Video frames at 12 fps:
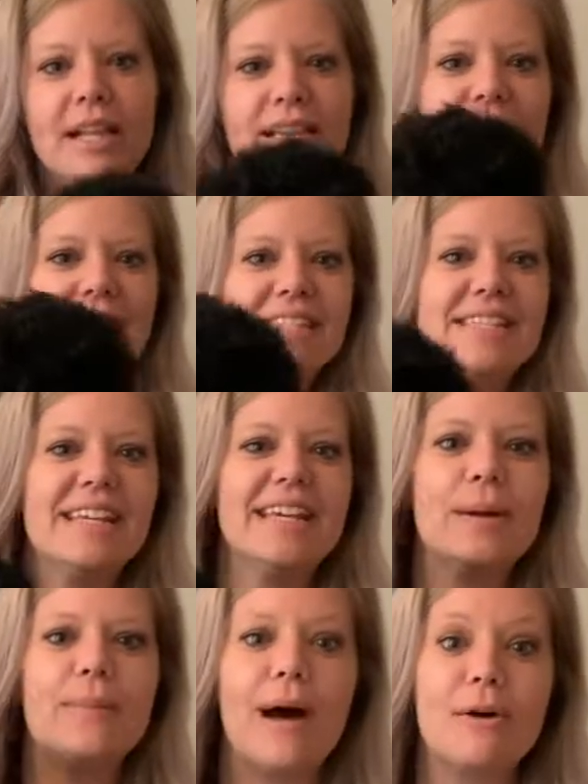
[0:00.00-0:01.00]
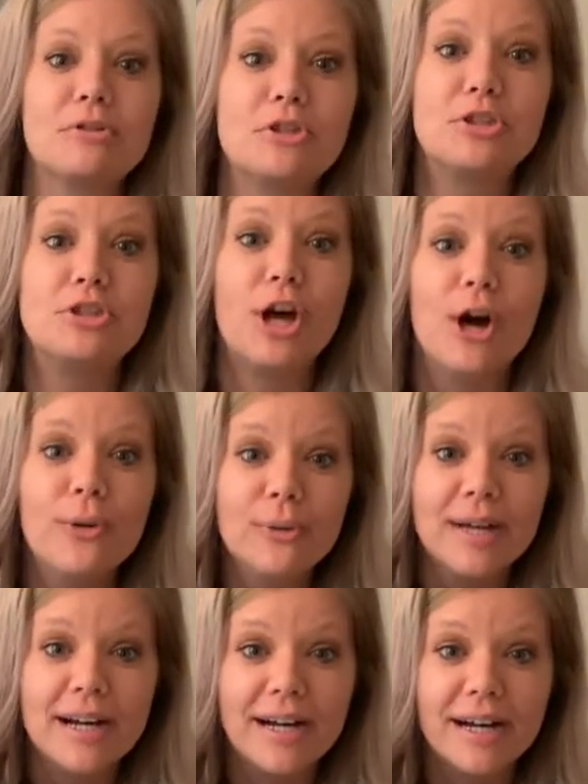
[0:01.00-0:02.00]
Let's sing about
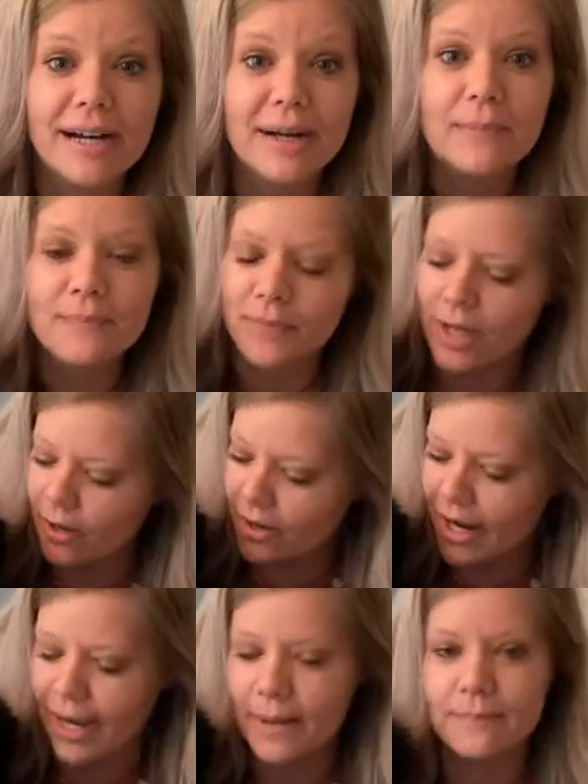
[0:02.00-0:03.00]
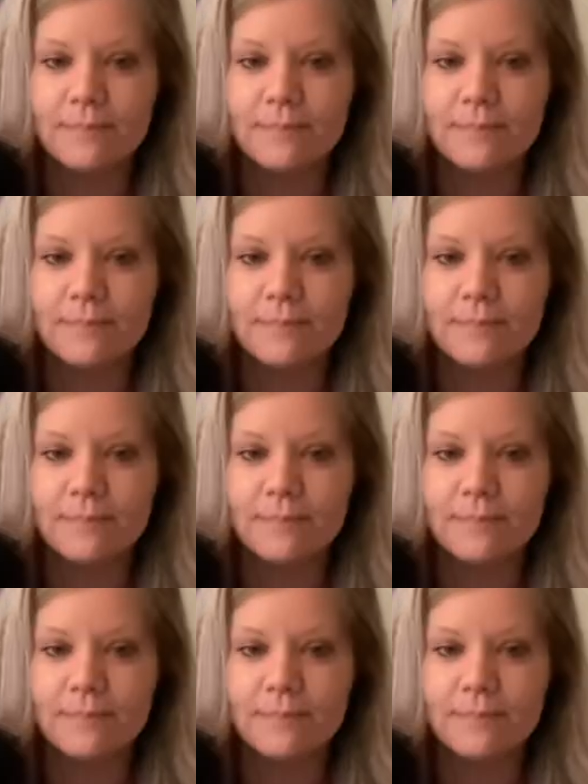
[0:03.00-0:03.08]
Jonah. All right.